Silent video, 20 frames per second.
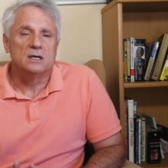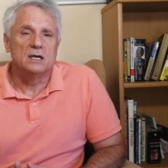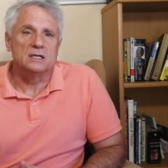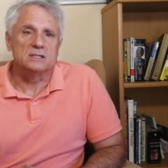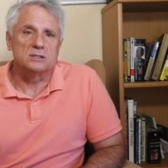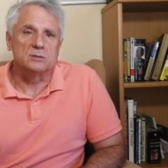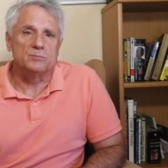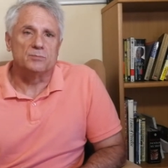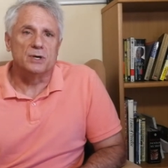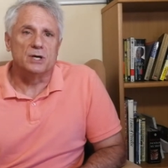
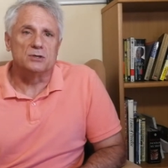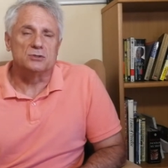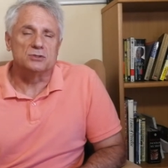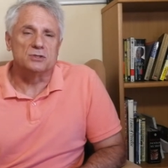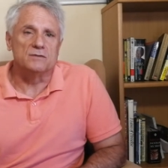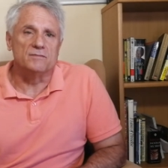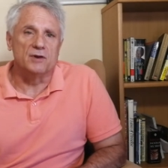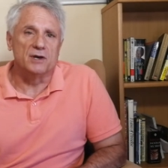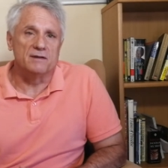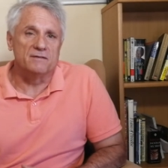as
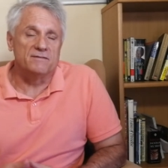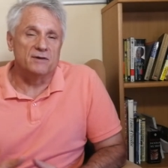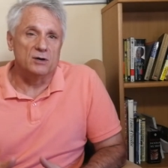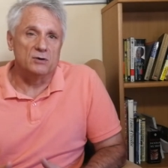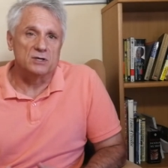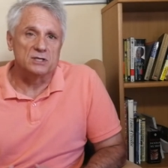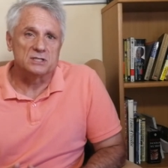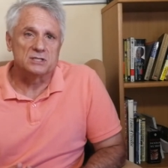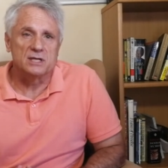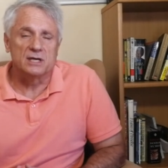opposed to very
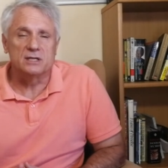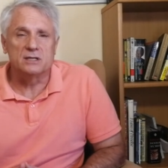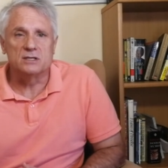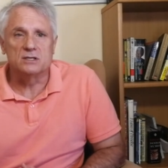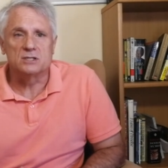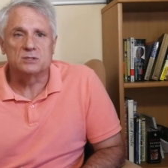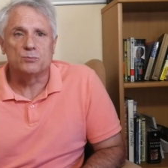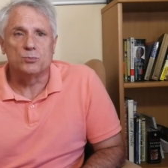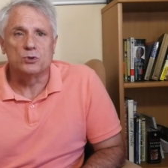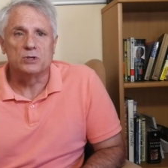focused at
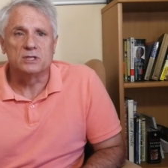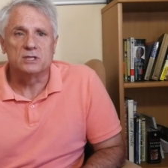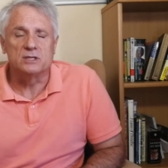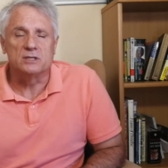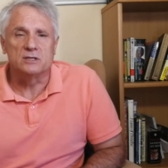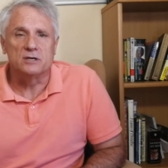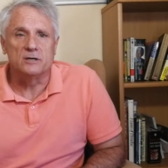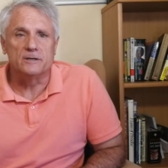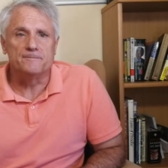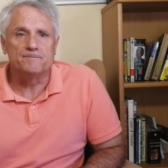this point
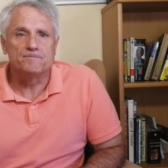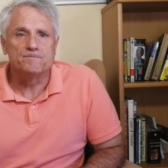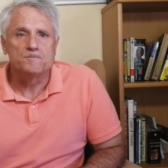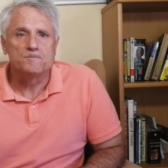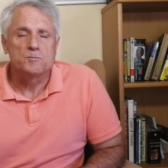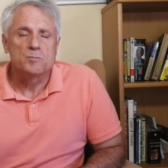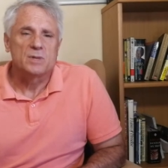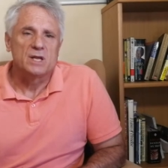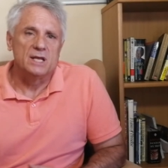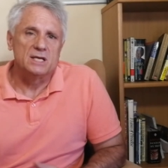in time.
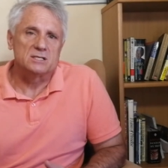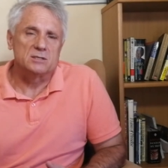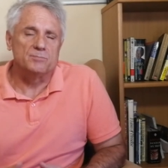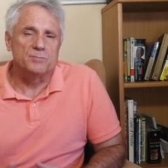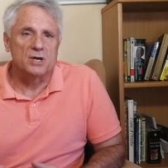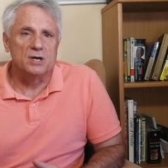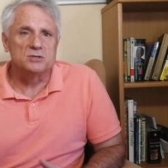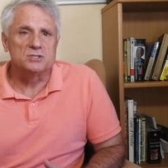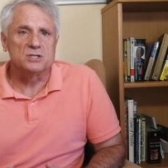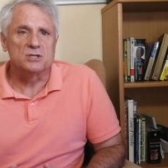There's some
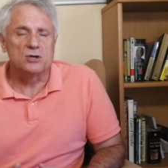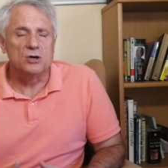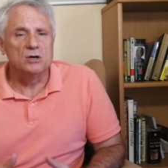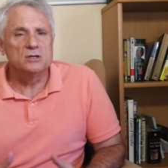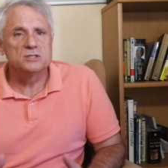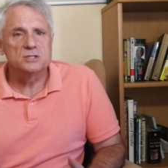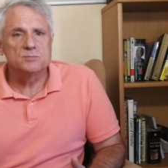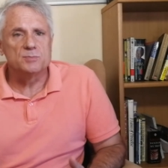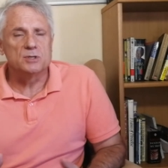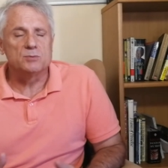pros and
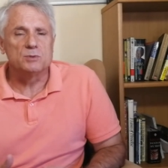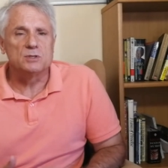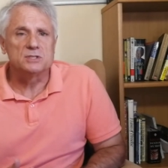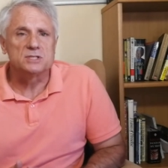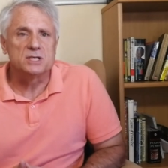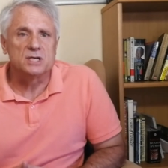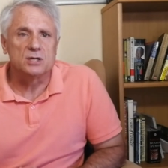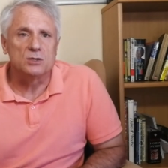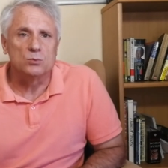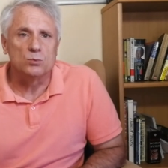cons, but we'll
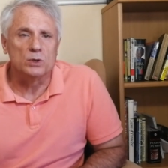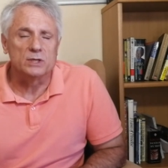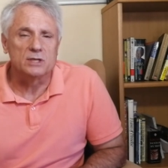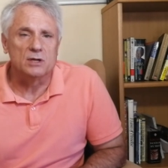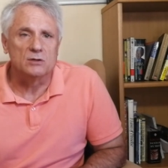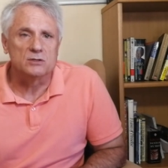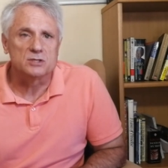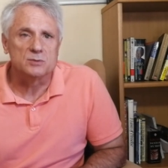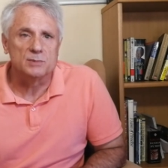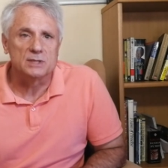see what
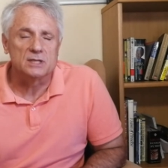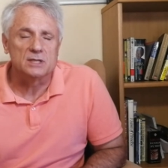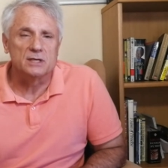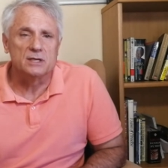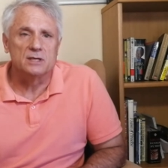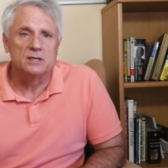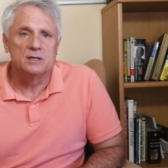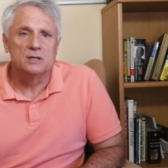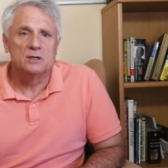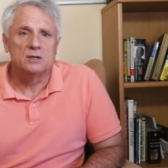
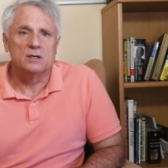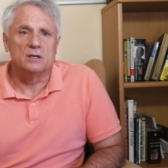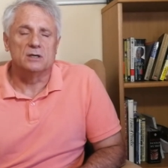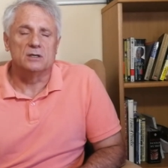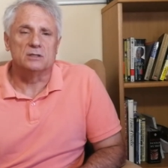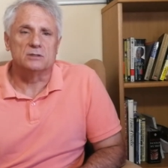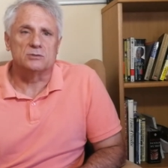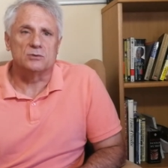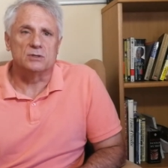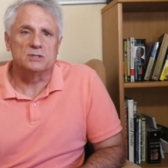ultimately
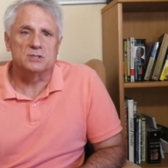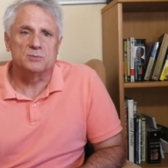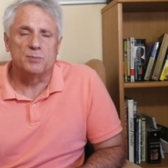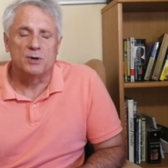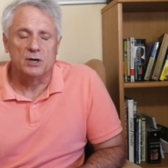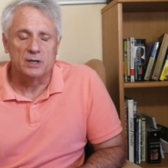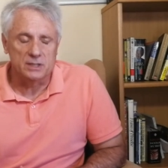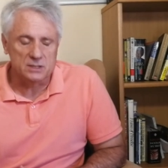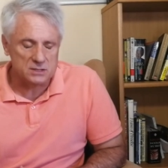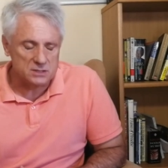
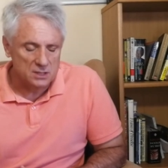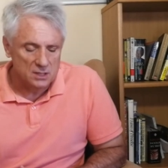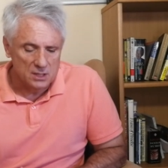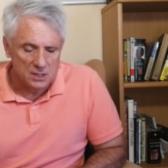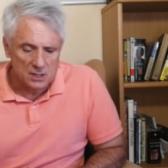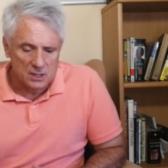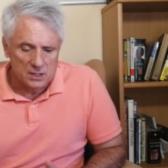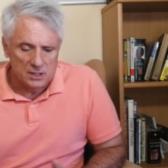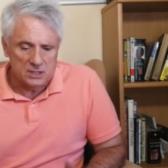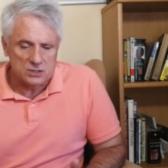transpires.
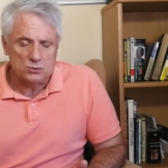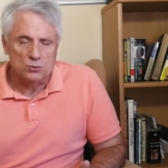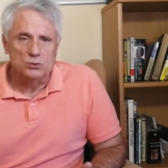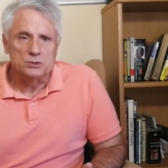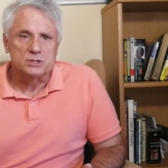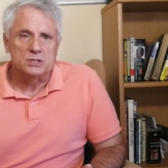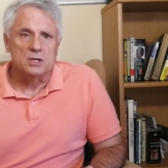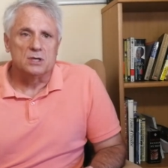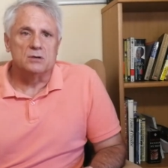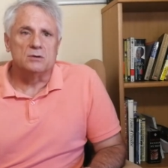There's
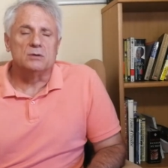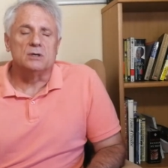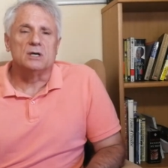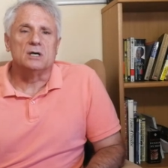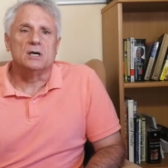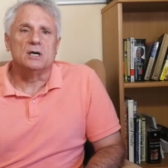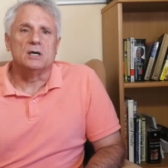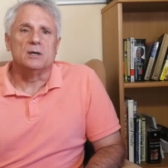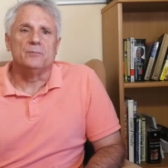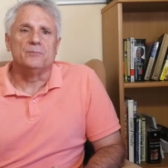also,
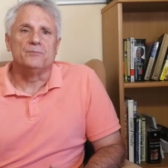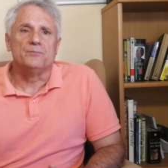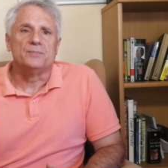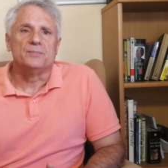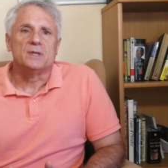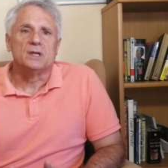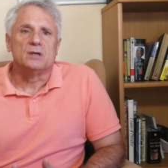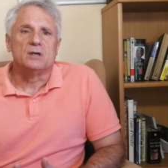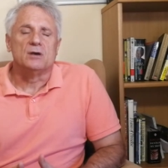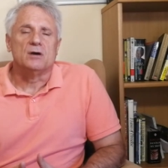
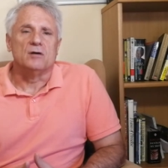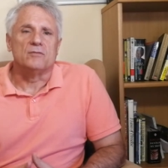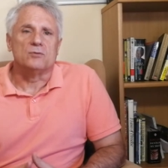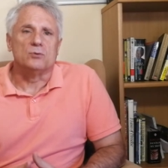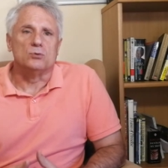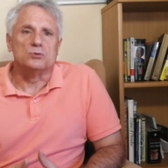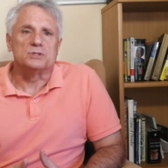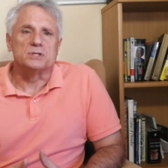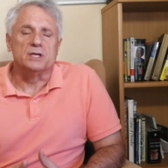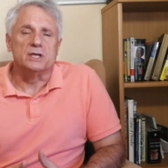of
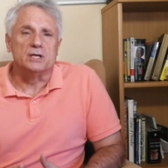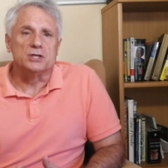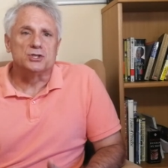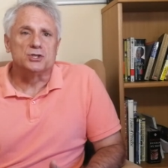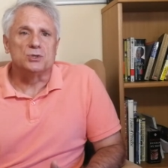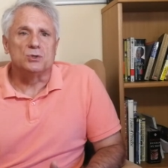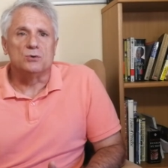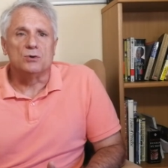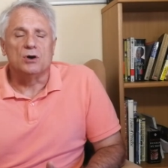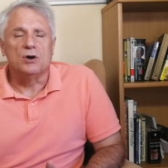course, the
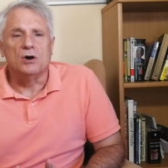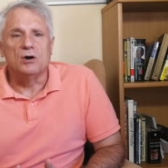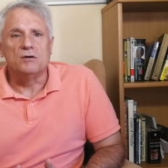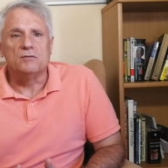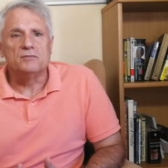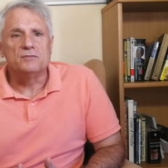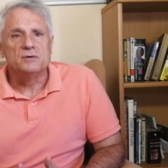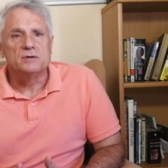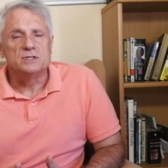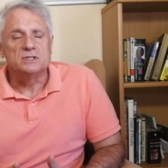issue
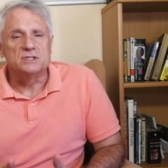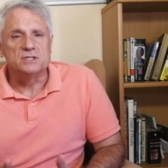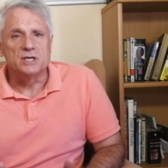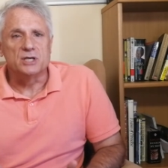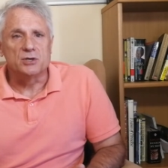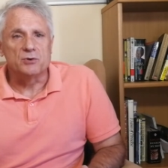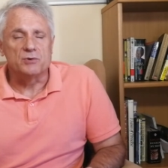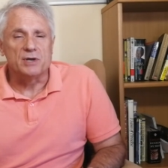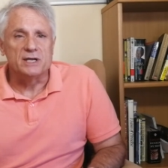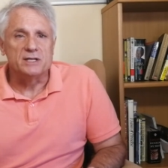of
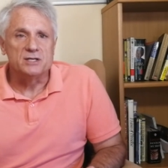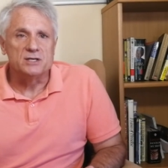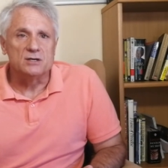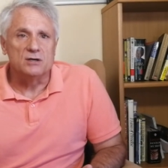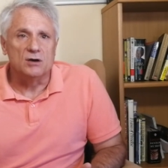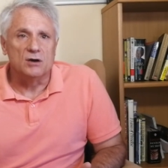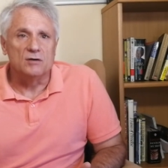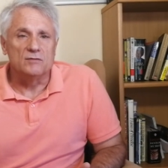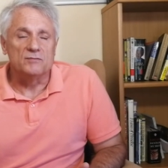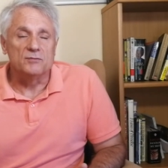zero
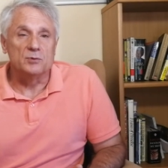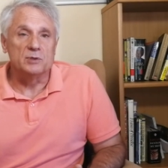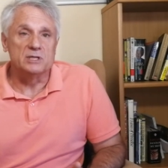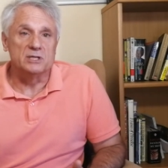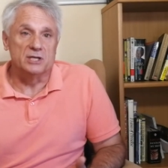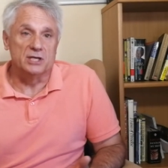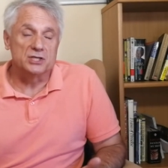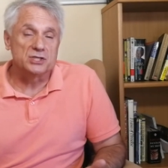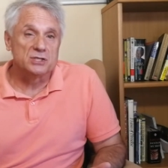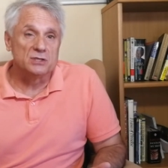rating of or
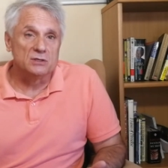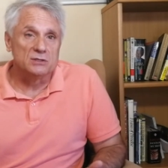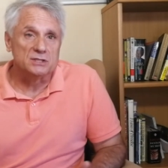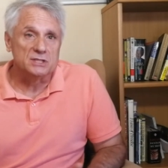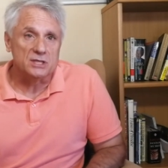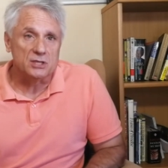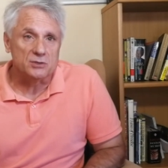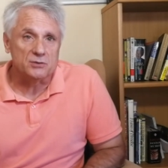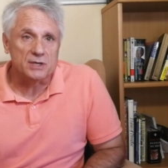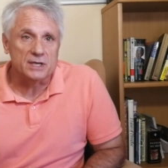additional
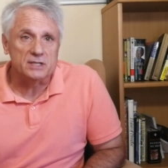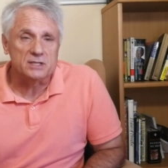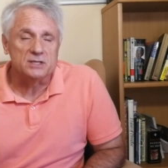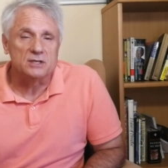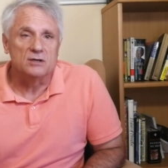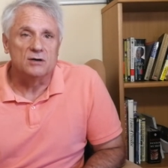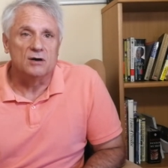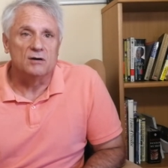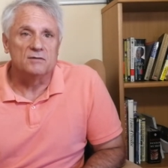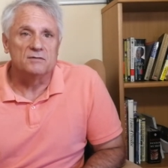zero
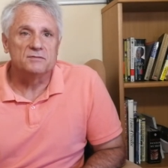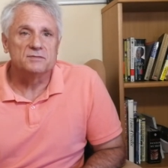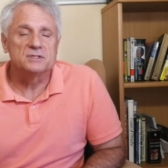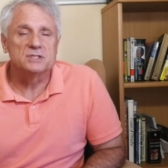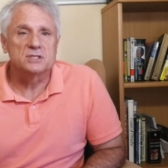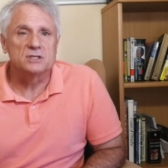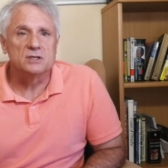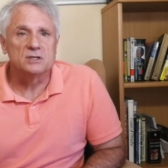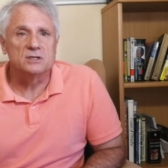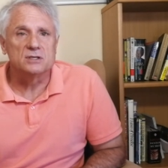rating of
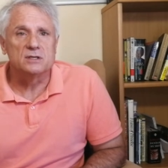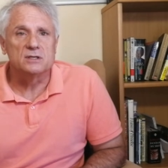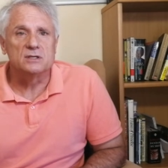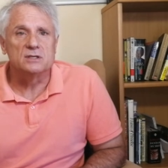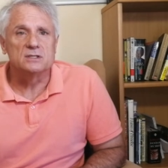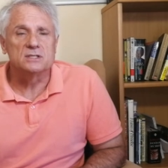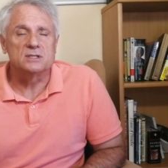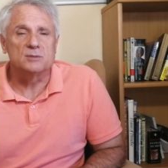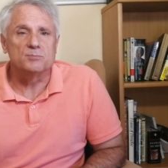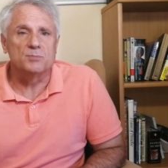
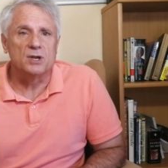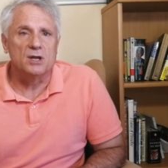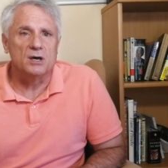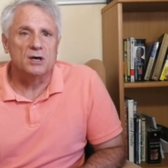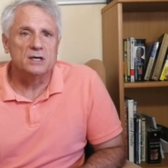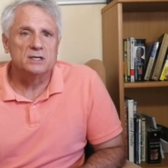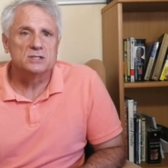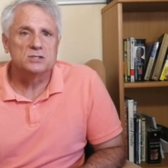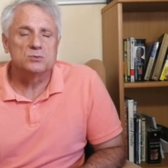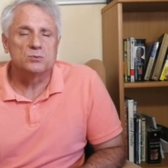certain
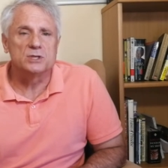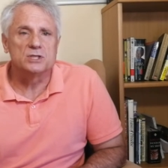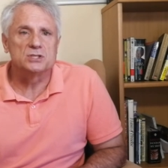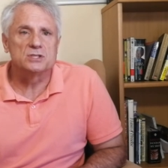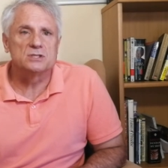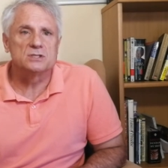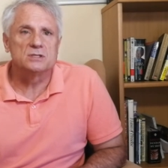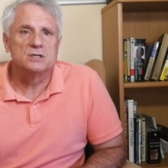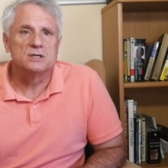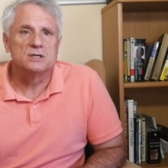supplies, which